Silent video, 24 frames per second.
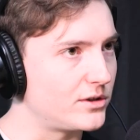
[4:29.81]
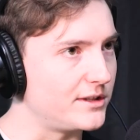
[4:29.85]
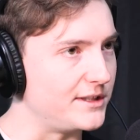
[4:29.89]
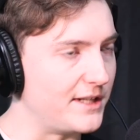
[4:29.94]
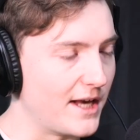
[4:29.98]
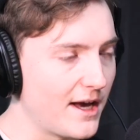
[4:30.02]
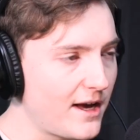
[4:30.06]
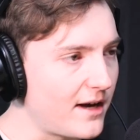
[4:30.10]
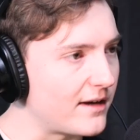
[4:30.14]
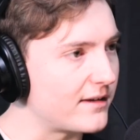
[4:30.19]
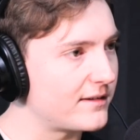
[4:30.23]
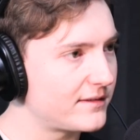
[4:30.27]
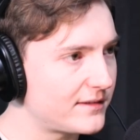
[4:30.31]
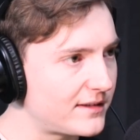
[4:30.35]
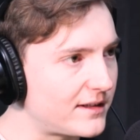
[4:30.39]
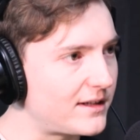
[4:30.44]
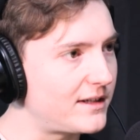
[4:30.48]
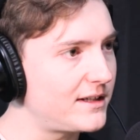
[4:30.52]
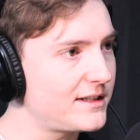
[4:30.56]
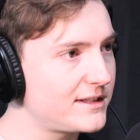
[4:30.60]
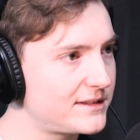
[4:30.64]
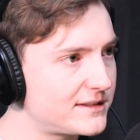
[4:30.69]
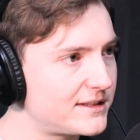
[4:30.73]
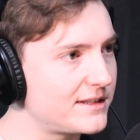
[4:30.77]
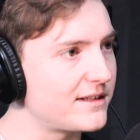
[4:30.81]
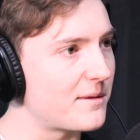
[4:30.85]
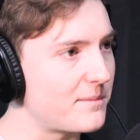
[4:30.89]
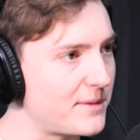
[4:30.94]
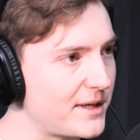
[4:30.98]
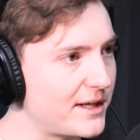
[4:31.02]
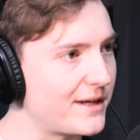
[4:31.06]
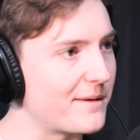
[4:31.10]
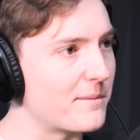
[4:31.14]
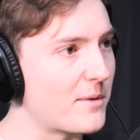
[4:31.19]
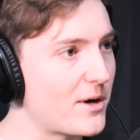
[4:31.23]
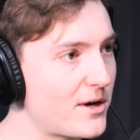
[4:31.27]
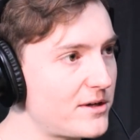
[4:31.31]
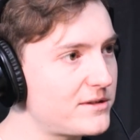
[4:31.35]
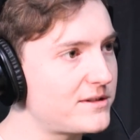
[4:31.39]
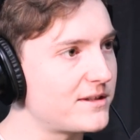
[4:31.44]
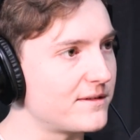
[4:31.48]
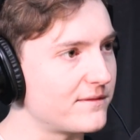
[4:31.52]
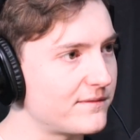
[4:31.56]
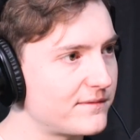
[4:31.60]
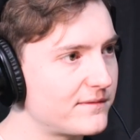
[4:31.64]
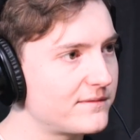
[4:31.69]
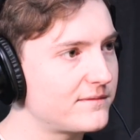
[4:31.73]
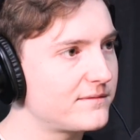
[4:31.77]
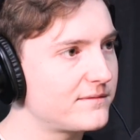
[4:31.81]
I can see that being immersive.